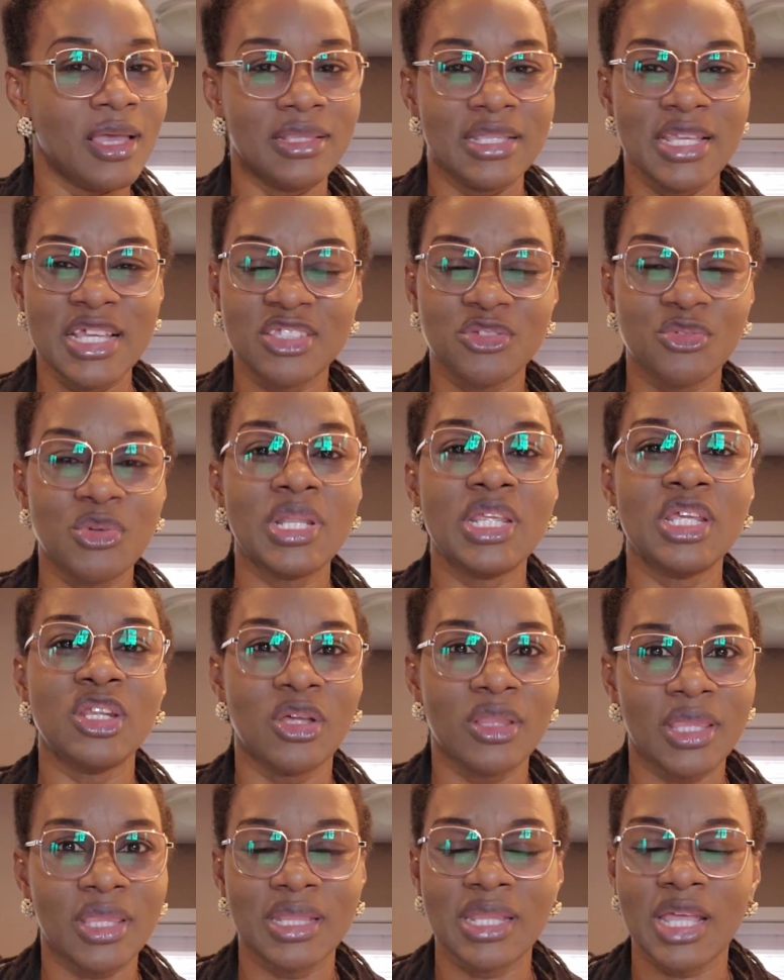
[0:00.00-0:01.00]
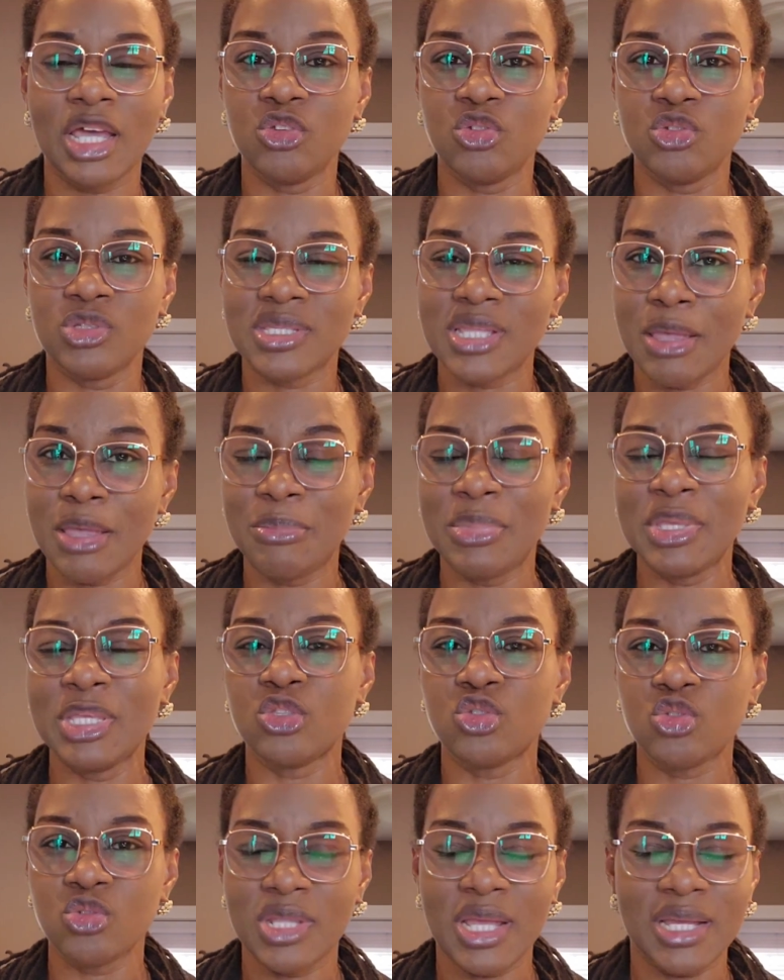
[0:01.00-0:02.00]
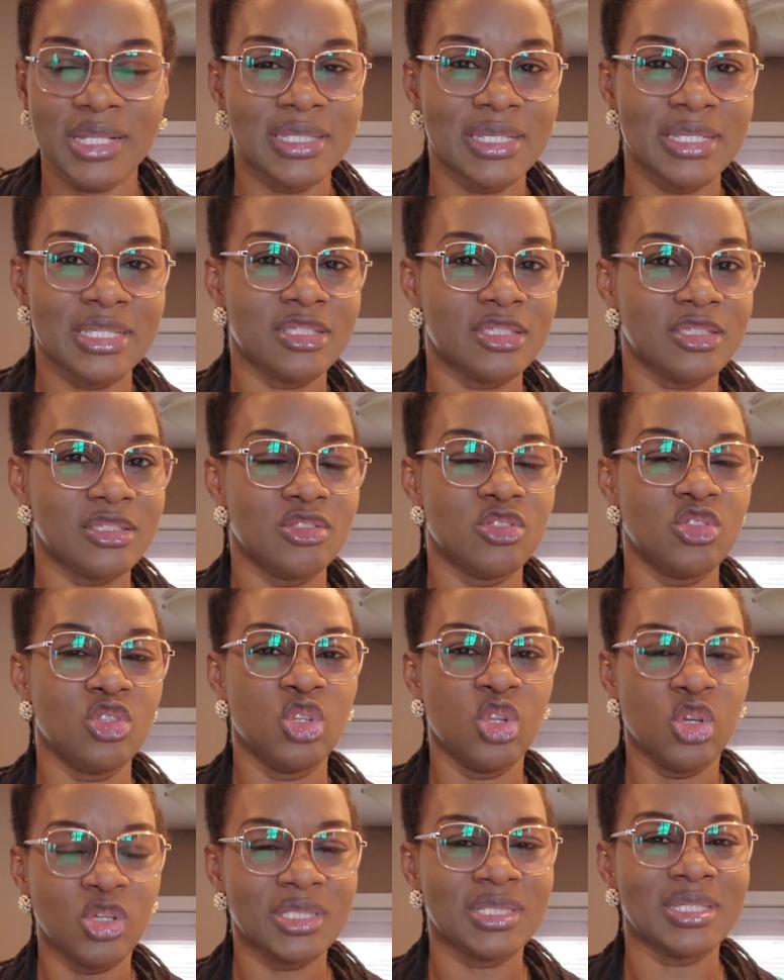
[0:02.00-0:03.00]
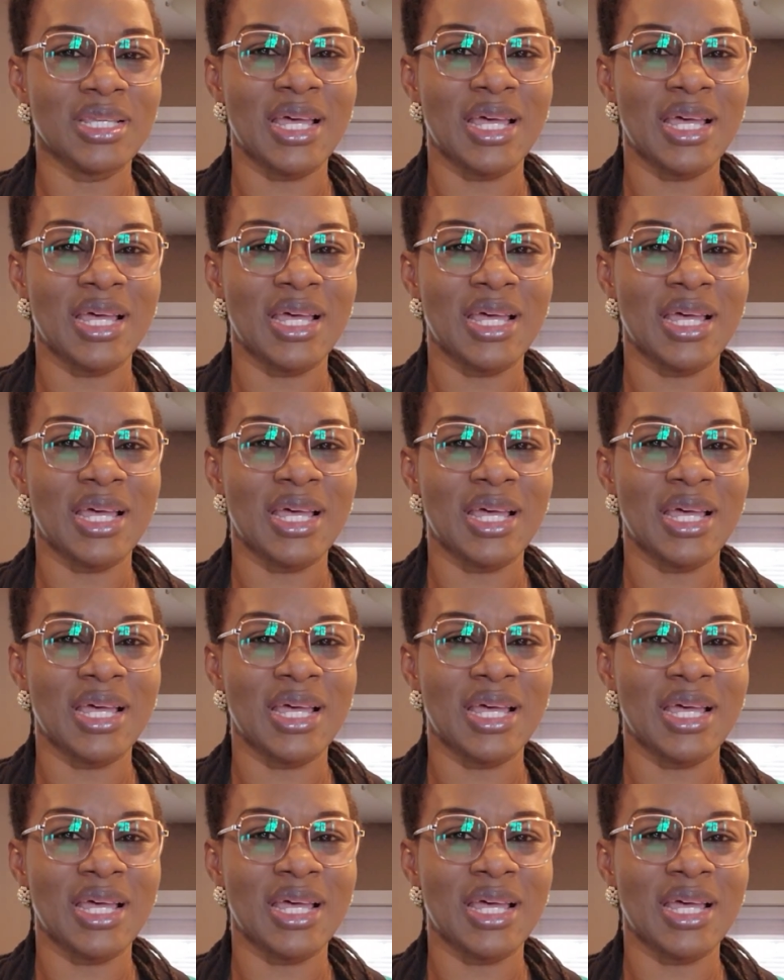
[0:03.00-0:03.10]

There's really nothing that you step into that is not